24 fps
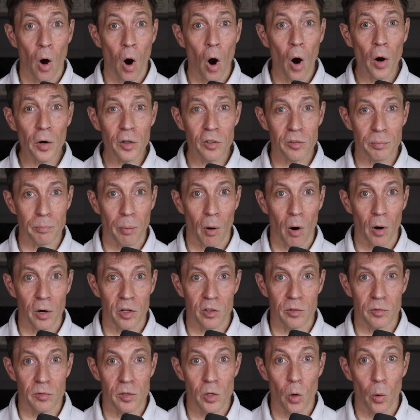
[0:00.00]
The hardest part
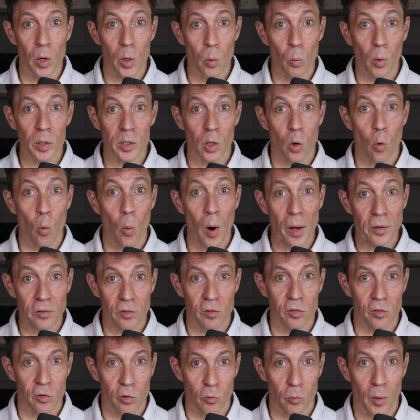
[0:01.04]
is knowing what
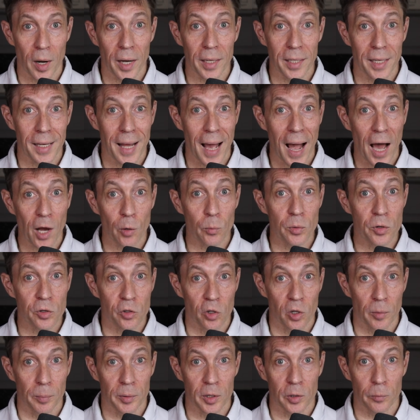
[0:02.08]
questions to write and how to
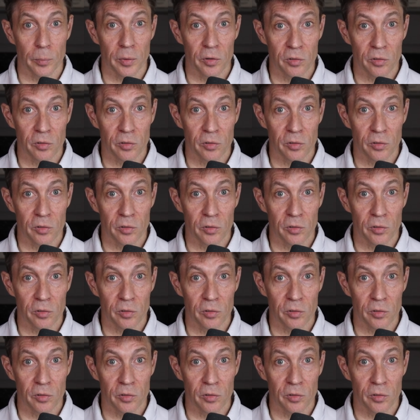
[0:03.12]
interpret the